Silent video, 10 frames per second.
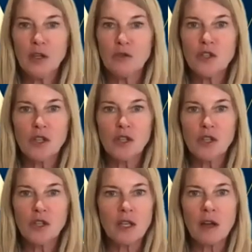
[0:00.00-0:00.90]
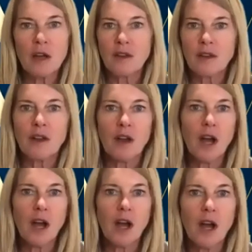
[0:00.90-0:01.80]
you know, just on the
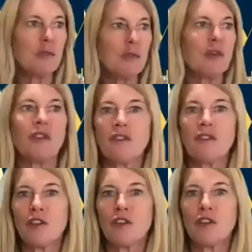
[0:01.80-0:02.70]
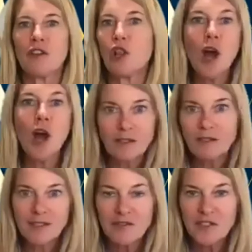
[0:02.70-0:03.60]
cusp of a long
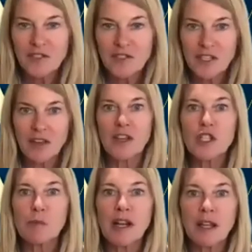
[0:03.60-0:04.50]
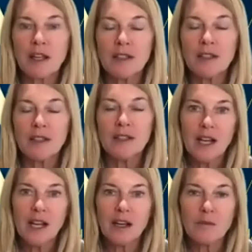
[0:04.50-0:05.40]
life together. They just bought a
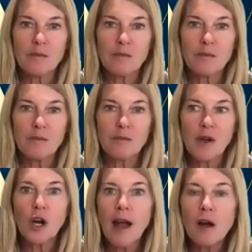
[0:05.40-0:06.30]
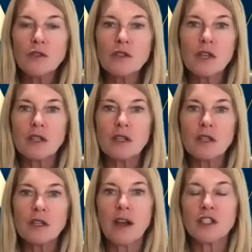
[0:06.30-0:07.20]
bigger house. They
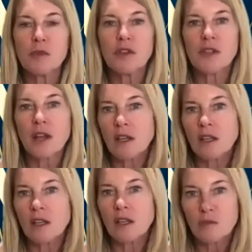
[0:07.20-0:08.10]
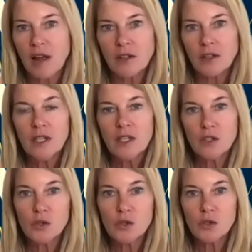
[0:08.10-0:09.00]
decided to put their son into private
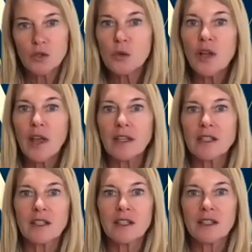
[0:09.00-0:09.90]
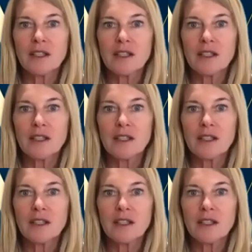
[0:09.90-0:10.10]
school, and